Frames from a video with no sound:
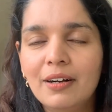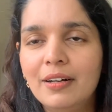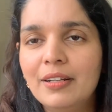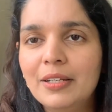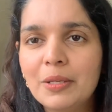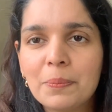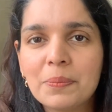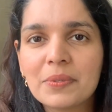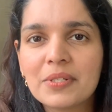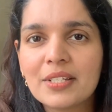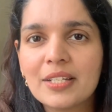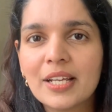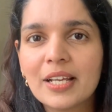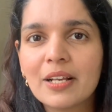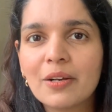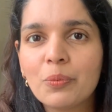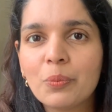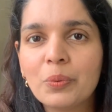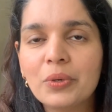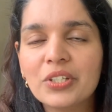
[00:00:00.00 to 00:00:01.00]
lipstick,
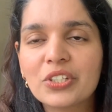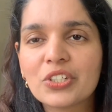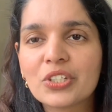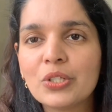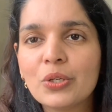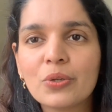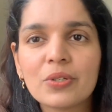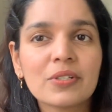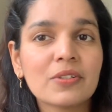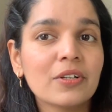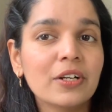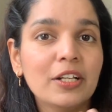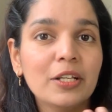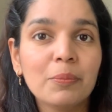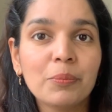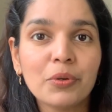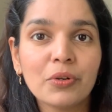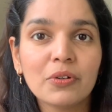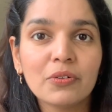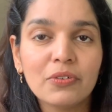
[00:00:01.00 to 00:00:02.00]
which looks really
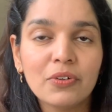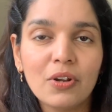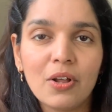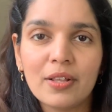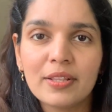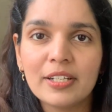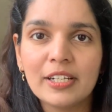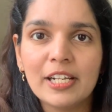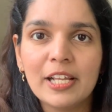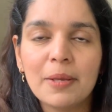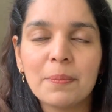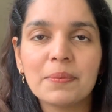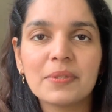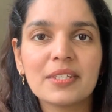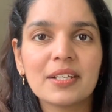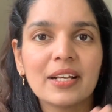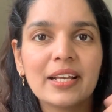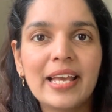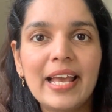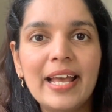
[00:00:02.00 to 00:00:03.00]
beautiful on the lips.
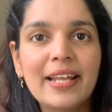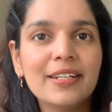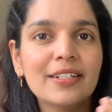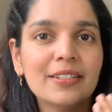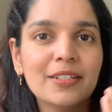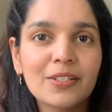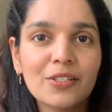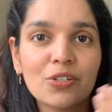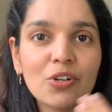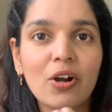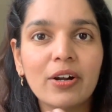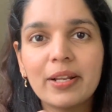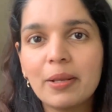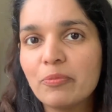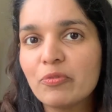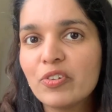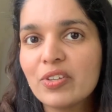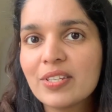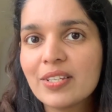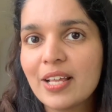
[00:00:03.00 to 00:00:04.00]
Again, it does not
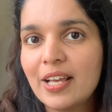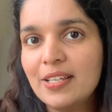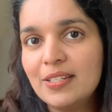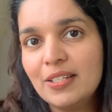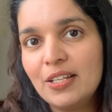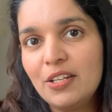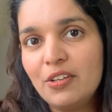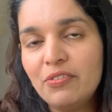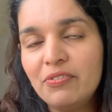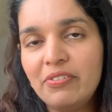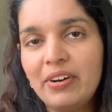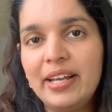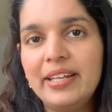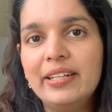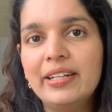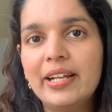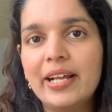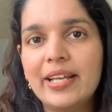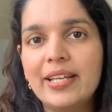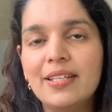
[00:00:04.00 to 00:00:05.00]
emphasize any
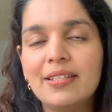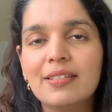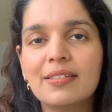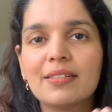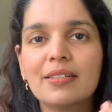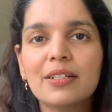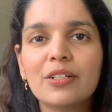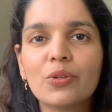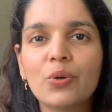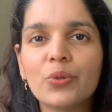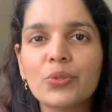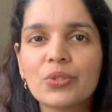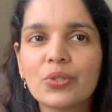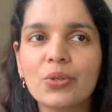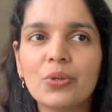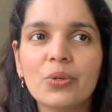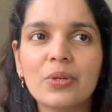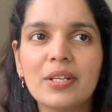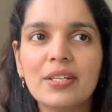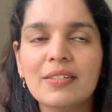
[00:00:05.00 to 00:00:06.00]
fine lines. It
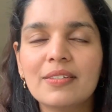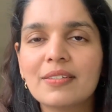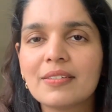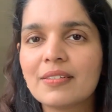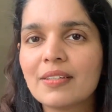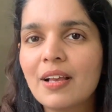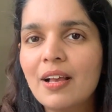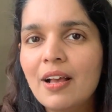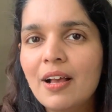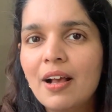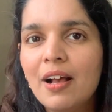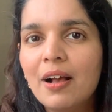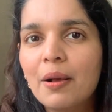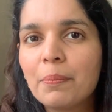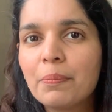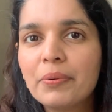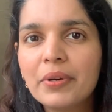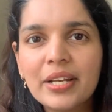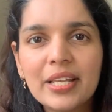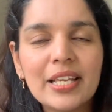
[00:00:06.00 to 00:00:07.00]
also is
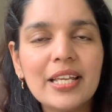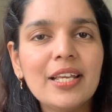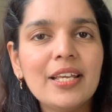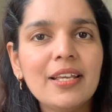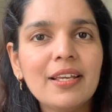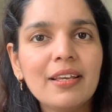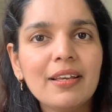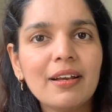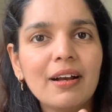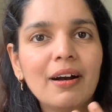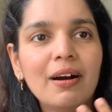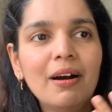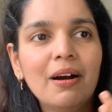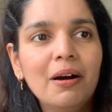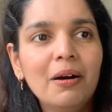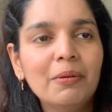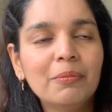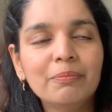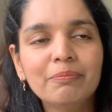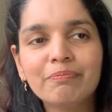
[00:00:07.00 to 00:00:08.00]
pretty,
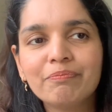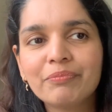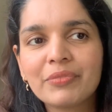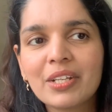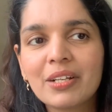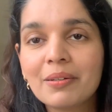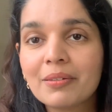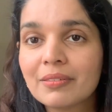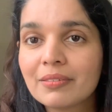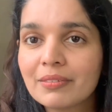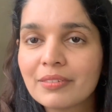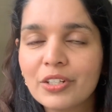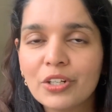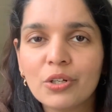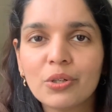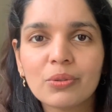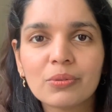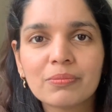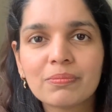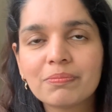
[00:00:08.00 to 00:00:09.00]
you know,